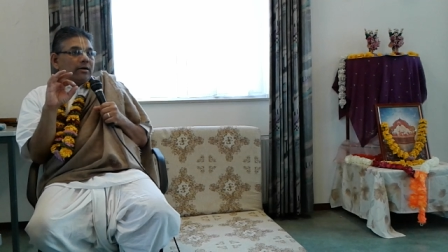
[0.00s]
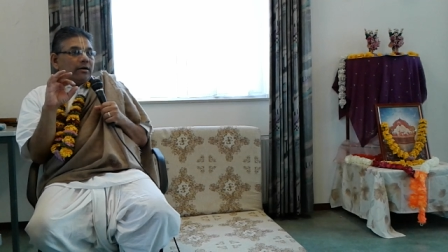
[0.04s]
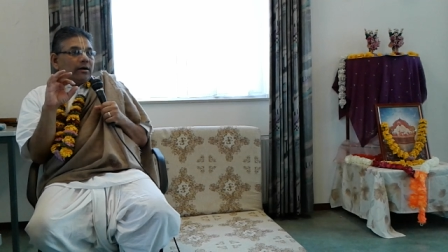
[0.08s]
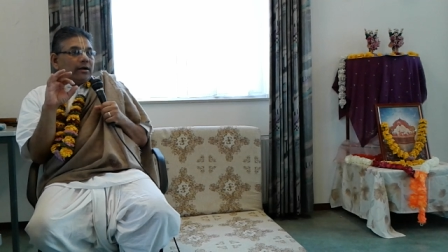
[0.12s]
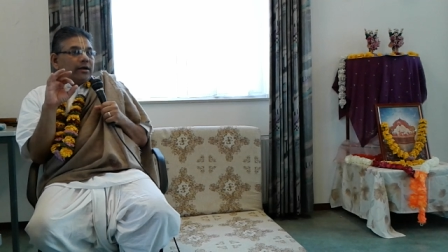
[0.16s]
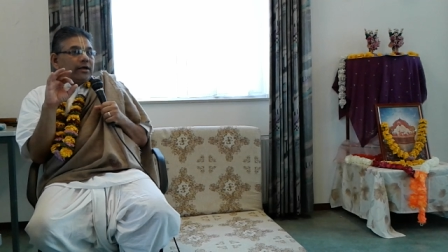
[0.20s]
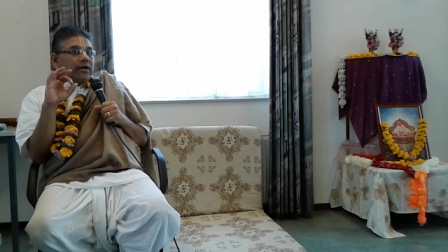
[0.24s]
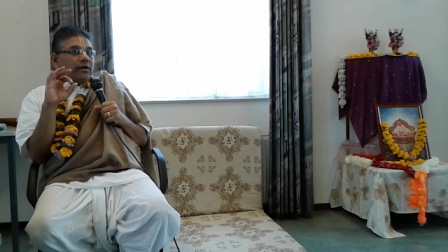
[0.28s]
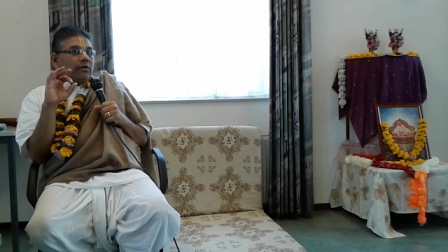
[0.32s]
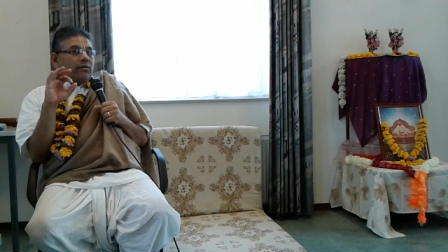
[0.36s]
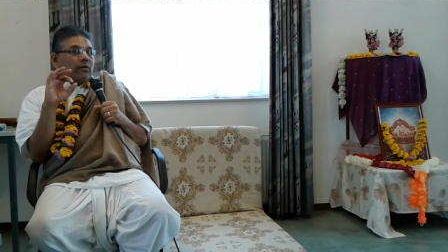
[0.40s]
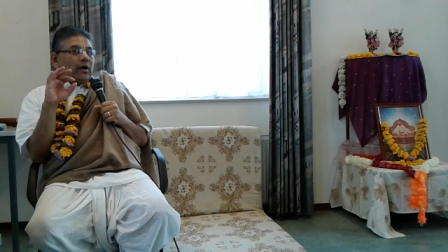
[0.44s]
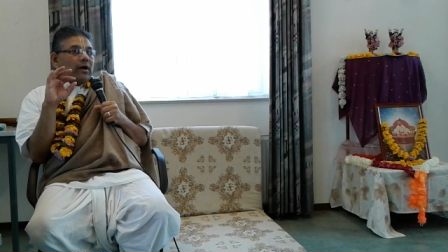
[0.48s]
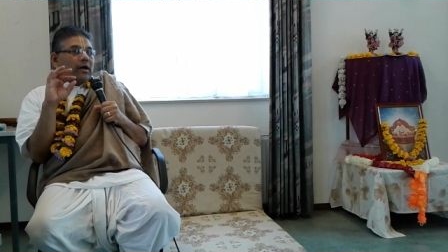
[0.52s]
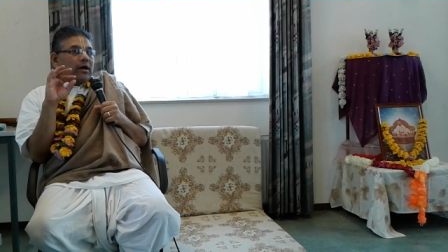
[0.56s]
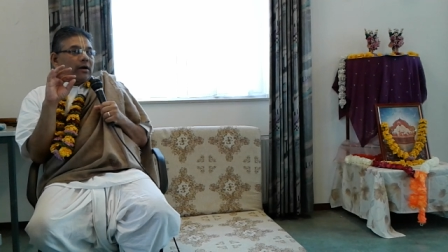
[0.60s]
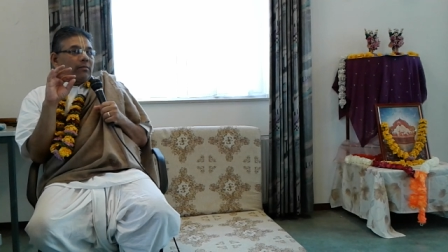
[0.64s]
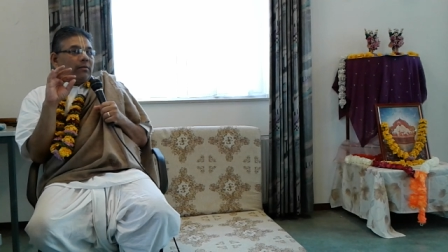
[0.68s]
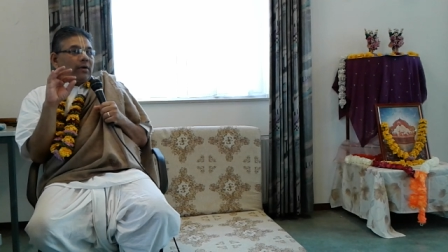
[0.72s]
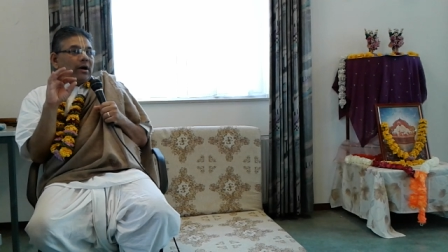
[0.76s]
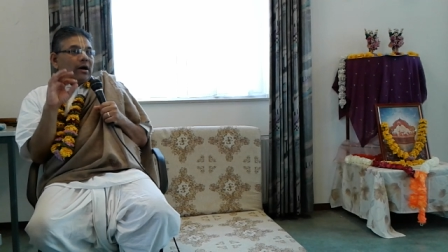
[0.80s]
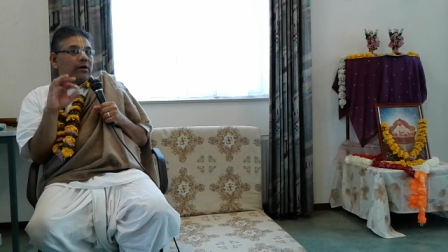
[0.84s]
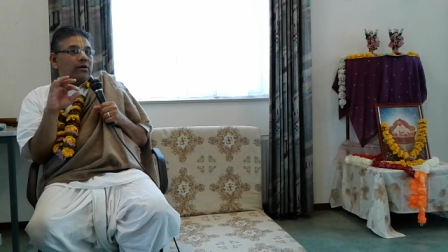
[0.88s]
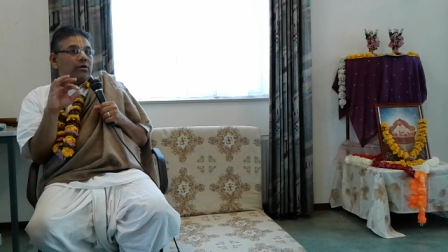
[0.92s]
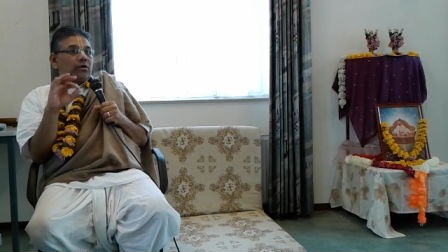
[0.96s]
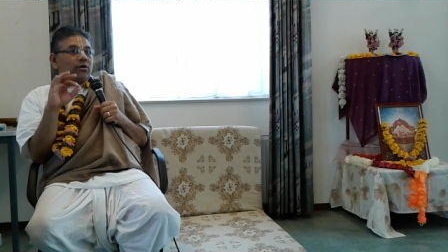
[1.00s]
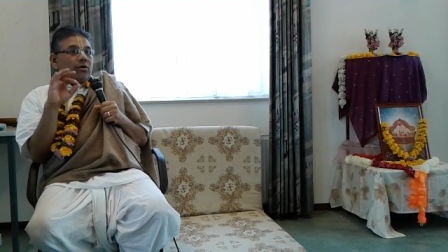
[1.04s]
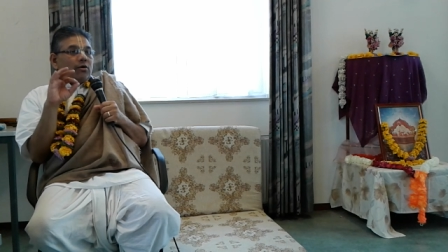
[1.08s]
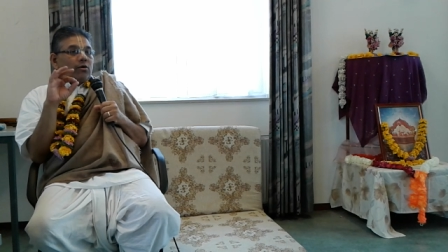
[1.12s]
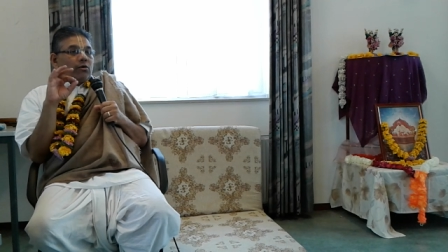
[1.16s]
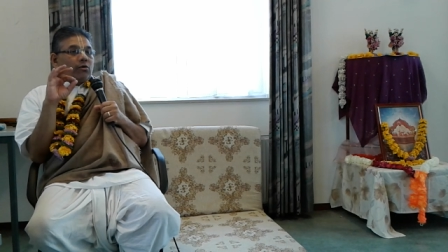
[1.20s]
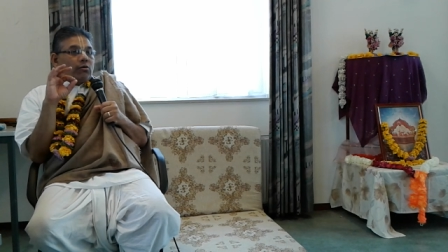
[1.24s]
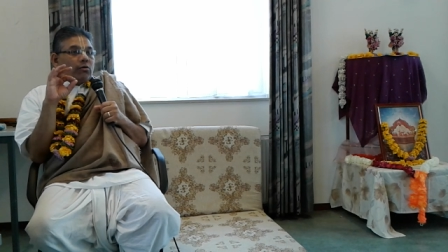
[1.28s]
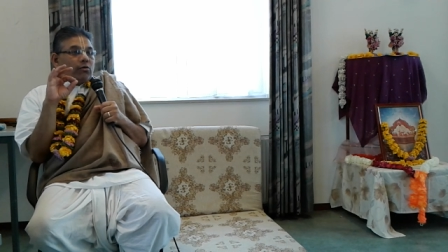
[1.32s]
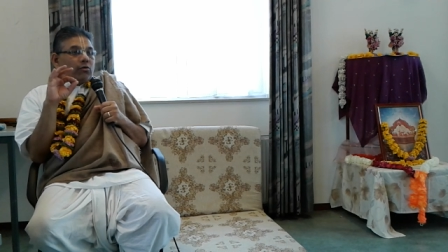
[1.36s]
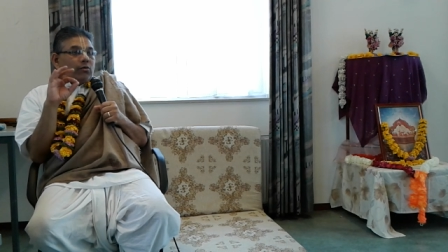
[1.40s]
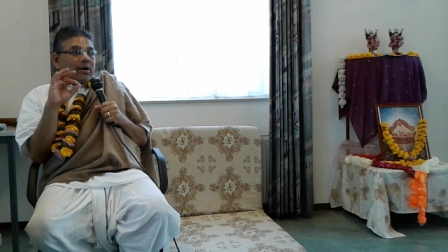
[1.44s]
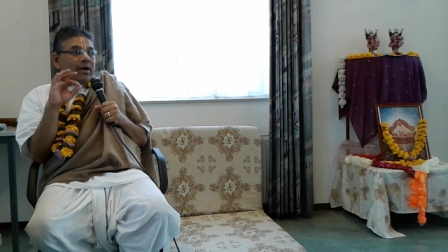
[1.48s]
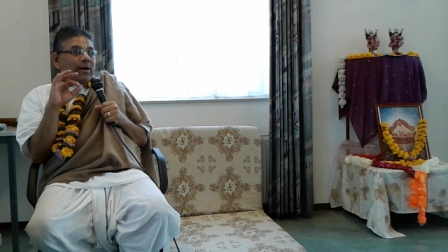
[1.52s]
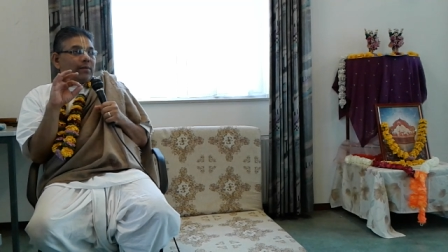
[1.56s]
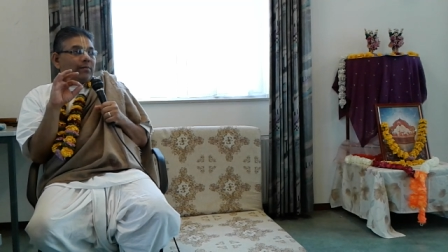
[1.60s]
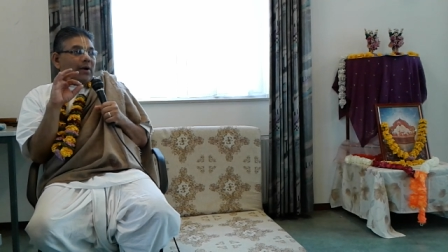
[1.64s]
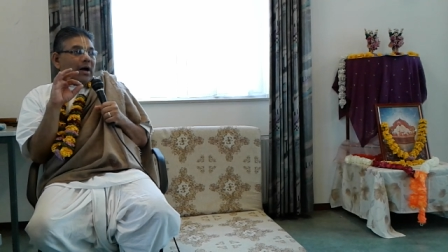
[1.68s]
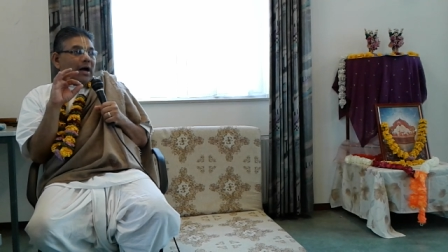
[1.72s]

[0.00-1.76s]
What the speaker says: inquire about who am